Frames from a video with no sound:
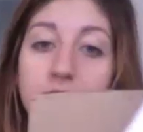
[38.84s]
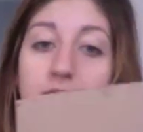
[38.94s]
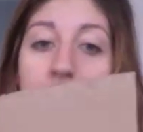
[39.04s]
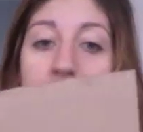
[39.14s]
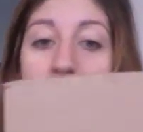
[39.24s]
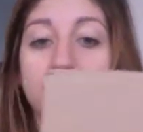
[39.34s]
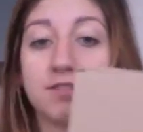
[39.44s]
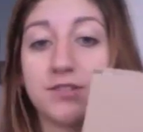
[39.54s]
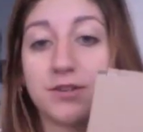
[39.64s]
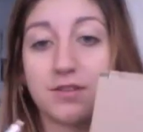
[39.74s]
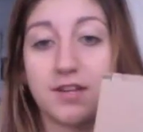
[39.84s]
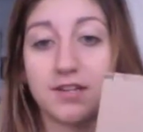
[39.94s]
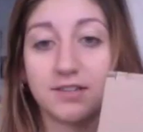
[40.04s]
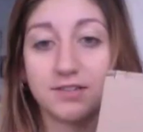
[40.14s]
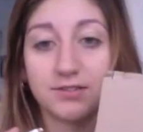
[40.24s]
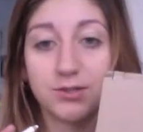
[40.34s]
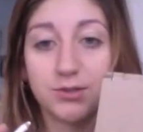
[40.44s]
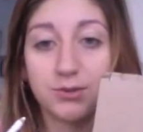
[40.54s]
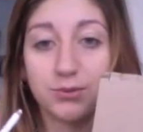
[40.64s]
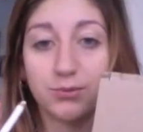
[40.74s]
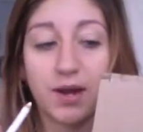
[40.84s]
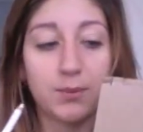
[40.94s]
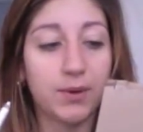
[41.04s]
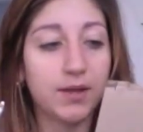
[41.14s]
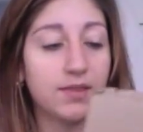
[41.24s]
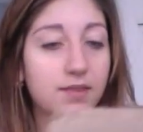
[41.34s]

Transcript: and your thing to write with,